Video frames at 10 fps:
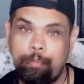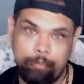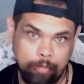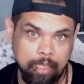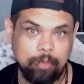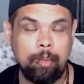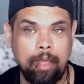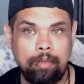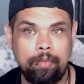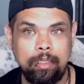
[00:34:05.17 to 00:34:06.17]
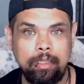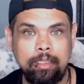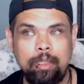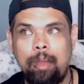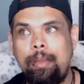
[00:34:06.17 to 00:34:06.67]
That's what I'm manifesting.
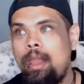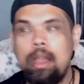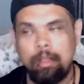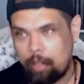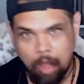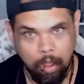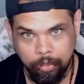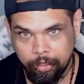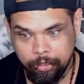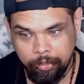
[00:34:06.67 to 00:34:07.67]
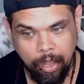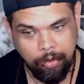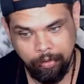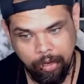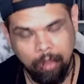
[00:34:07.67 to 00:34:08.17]
So maybe longer. I
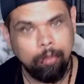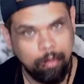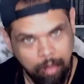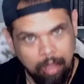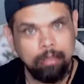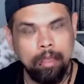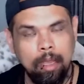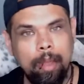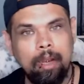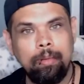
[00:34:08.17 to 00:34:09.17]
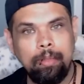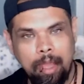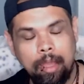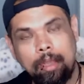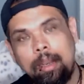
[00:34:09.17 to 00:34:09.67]
don't know. I'll think about it
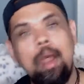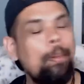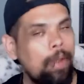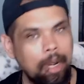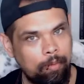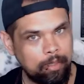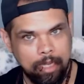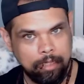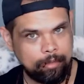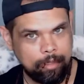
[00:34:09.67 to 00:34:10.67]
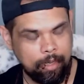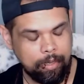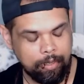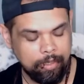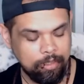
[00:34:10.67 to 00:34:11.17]
then. But I don't want to die
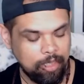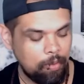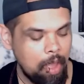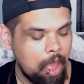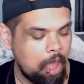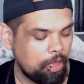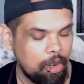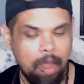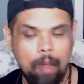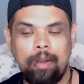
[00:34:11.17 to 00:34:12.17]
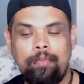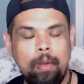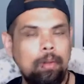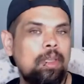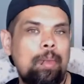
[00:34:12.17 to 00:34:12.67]
today. And so, you know, I want to
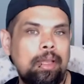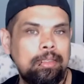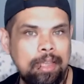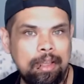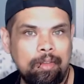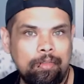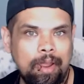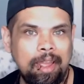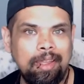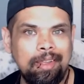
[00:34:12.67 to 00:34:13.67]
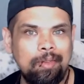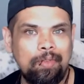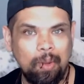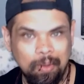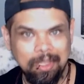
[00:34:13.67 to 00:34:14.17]
focus on myself, right?
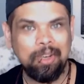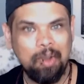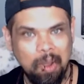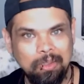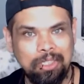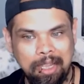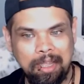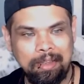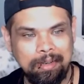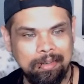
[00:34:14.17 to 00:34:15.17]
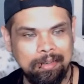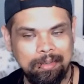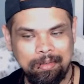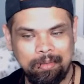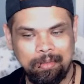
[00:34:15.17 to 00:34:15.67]
Focus on your own shit.
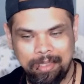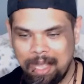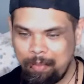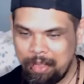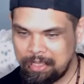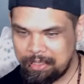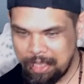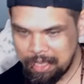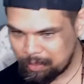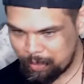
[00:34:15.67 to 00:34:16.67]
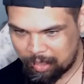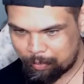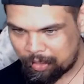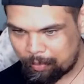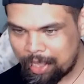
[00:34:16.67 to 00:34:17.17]
Does that make sense,
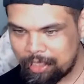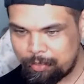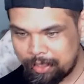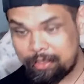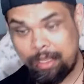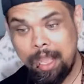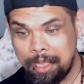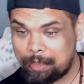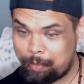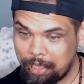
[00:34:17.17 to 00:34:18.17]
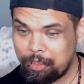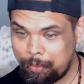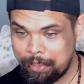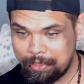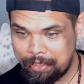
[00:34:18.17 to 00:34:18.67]
people? Mind your business. Yes, mind your
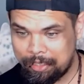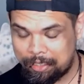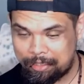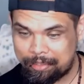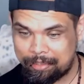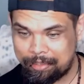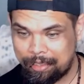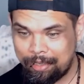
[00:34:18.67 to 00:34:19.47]
business.